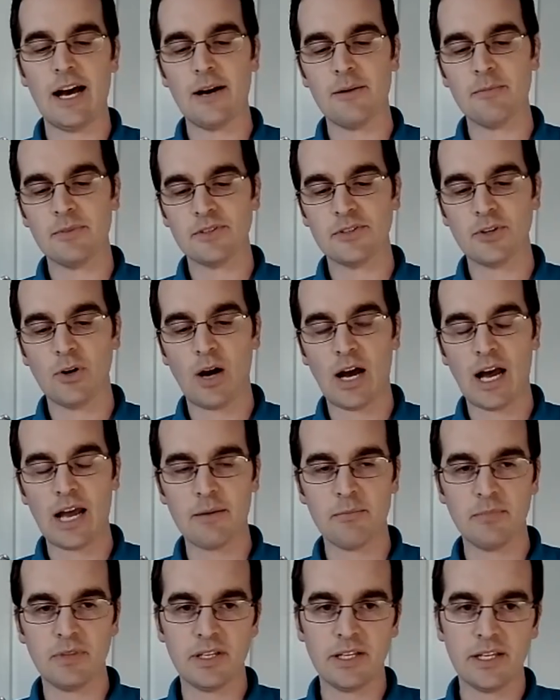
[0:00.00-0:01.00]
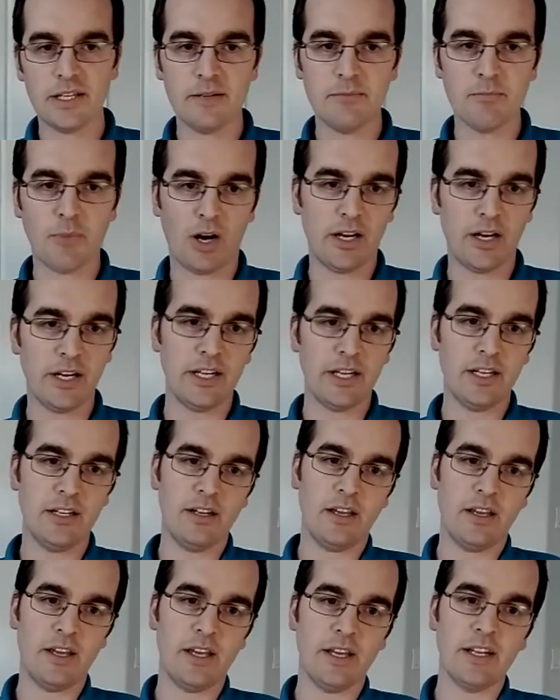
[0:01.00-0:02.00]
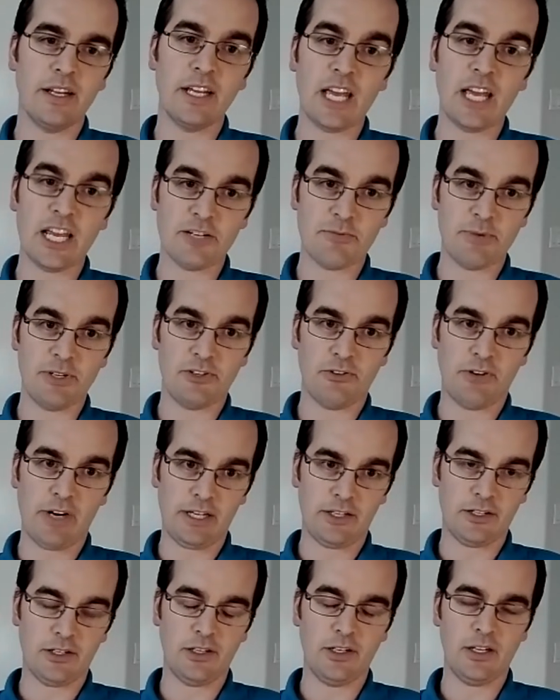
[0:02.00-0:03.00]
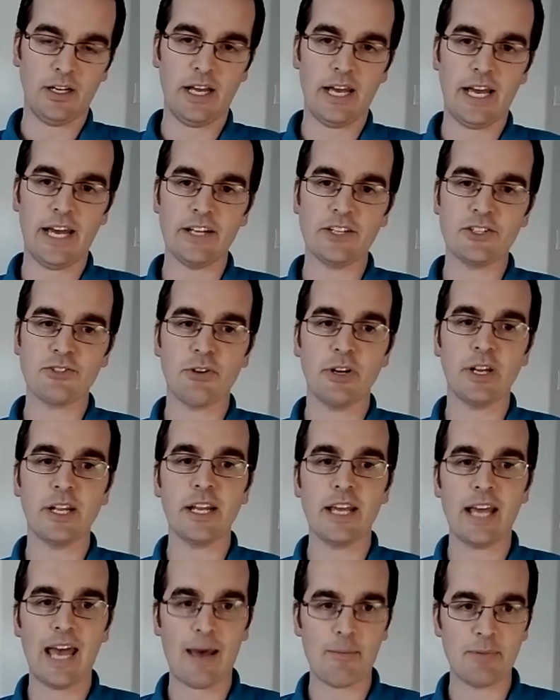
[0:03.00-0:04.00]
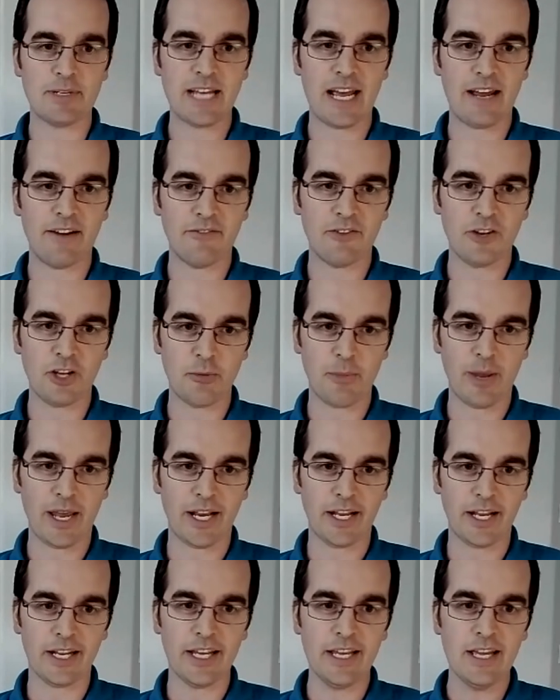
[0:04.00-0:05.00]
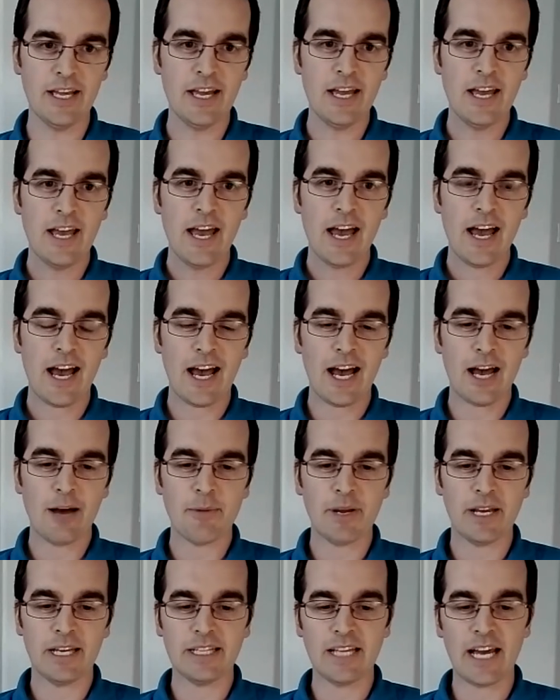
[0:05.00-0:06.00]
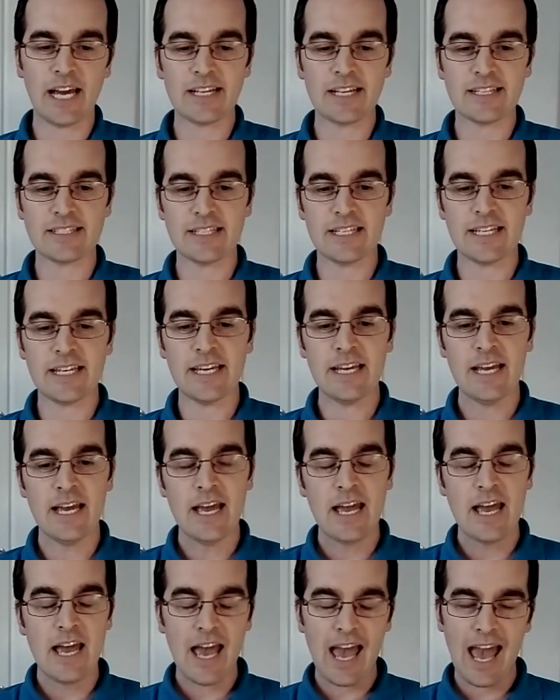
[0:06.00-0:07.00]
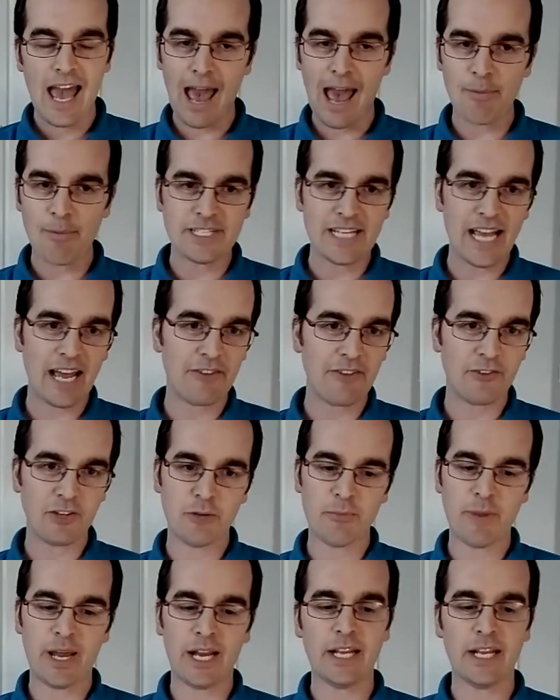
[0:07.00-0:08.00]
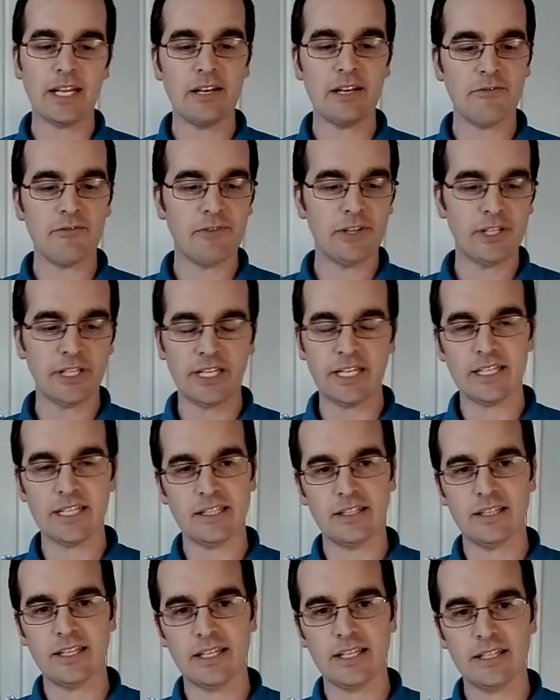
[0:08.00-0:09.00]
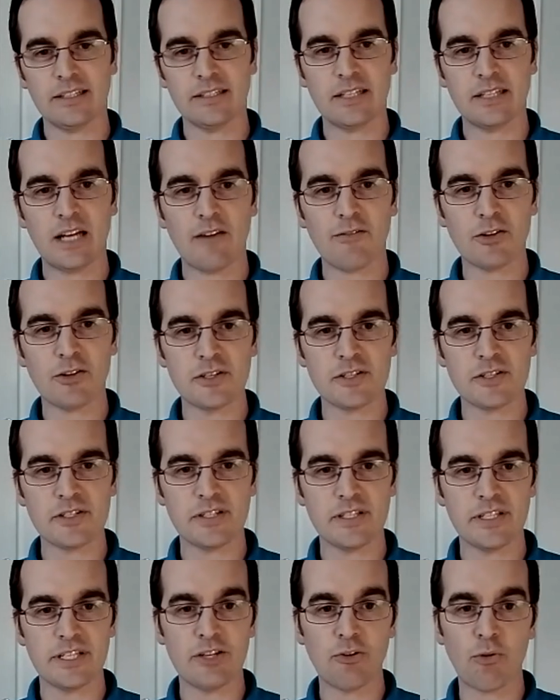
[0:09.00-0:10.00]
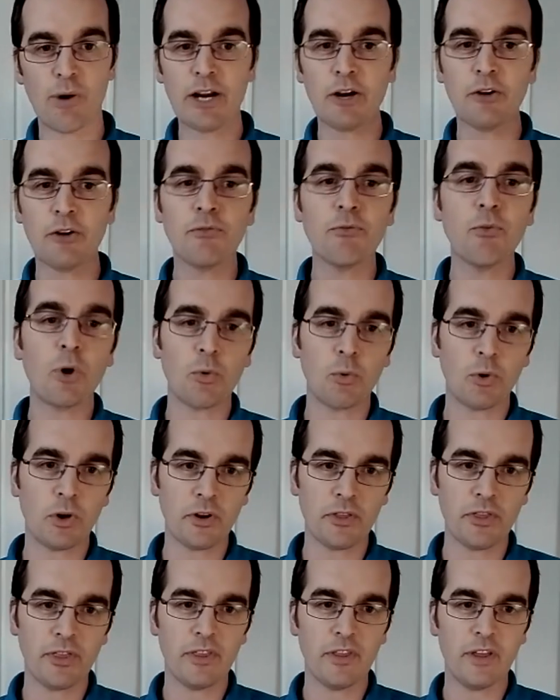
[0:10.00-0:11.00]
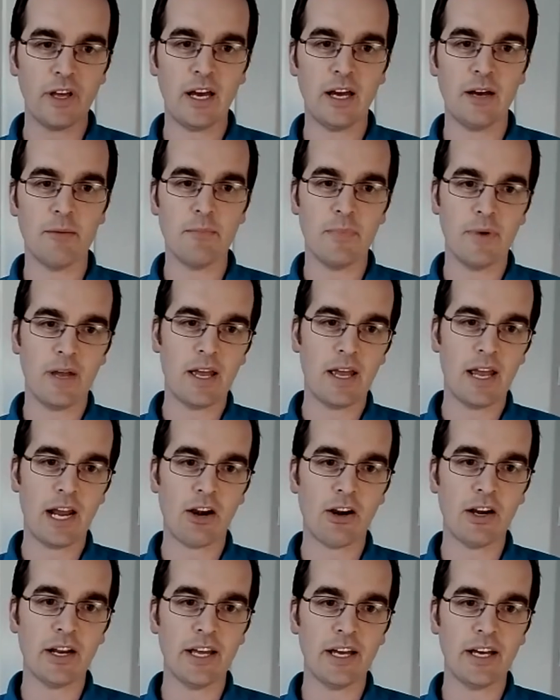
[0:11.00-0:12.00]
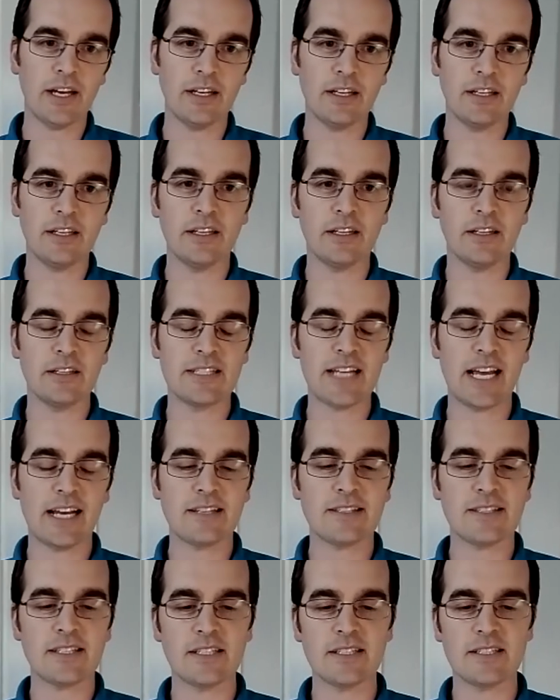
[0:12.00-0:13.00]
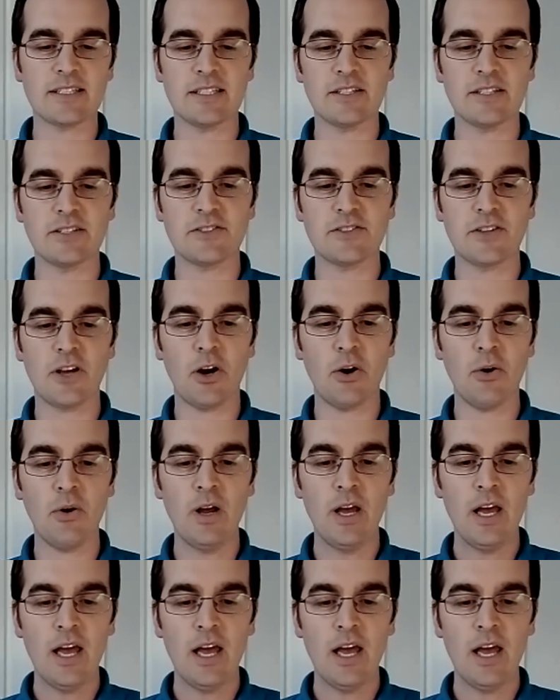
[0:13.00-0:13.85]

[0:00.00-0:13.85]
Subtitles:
So I'm the marketing and engagement director at Trinity Habitat for Humanity. And that is the Habitat for Humanity affiliate that covers the greater Fort Worth area in Texas. And so